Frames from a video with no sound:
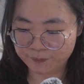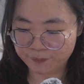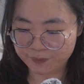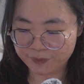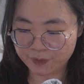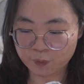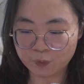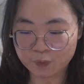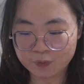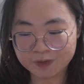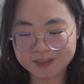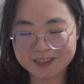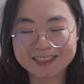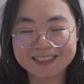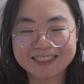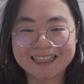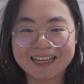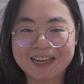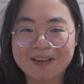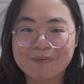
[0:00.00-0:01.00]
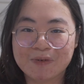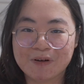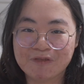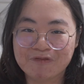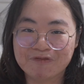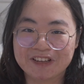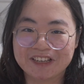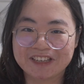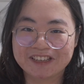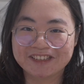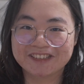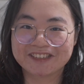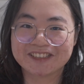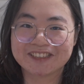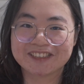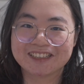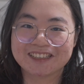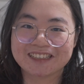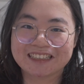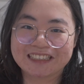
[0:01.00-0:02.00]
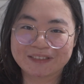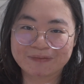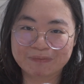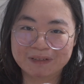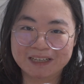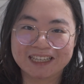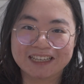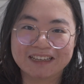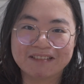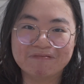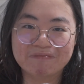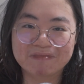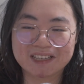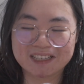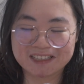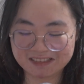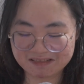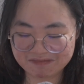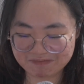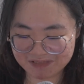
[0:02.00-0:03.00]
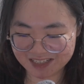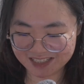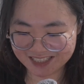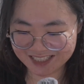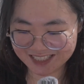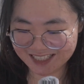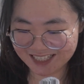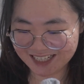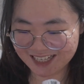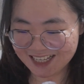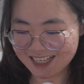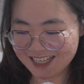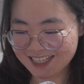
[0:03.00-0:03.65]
They were the same offenders as back in Maker's Market,